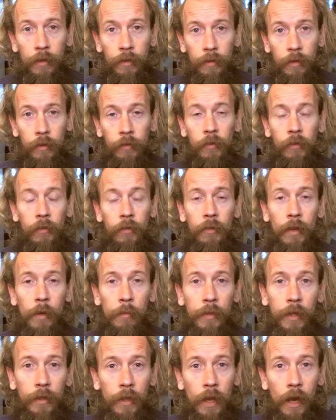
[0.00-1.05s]
This is
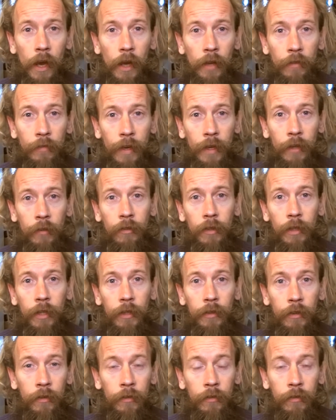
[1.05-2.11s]
something that I've actually
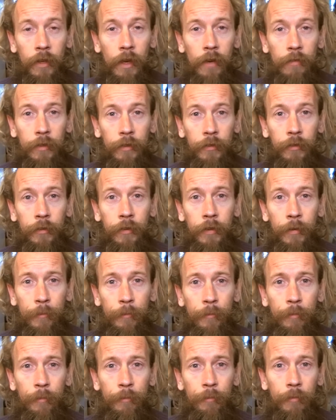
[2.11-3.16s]
discovered,
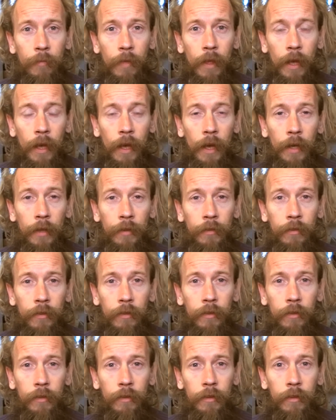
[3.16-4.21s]
and
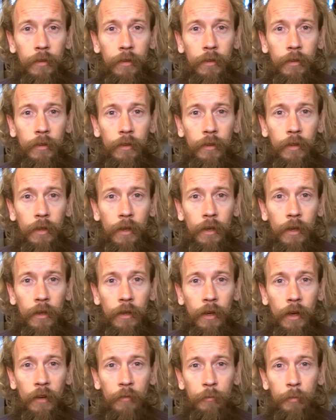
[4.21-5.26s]

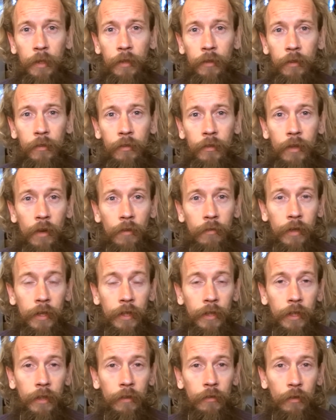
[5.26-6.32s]
I've been
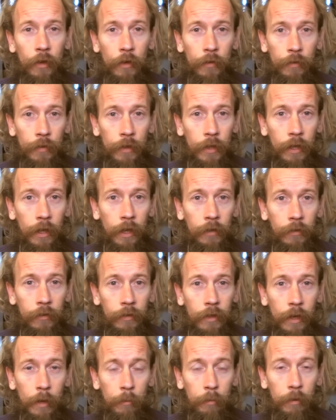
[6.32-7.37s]
discovering this over the
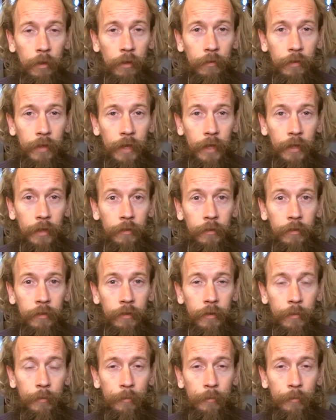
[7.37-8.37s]
last couple of years.